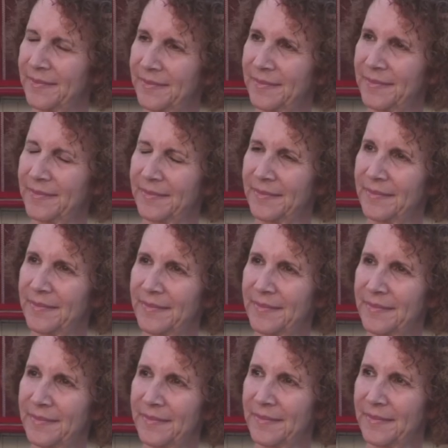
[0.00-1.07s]

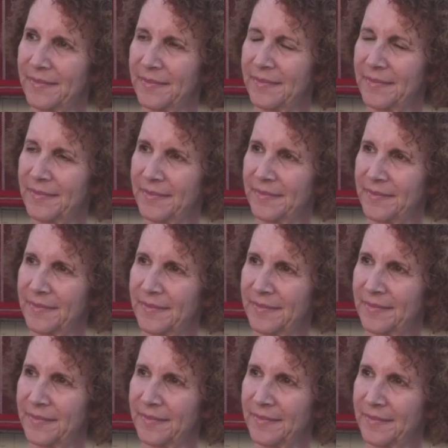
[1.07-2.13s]

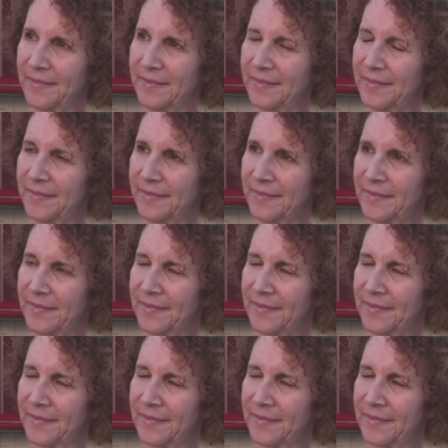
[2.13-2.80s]
(silent)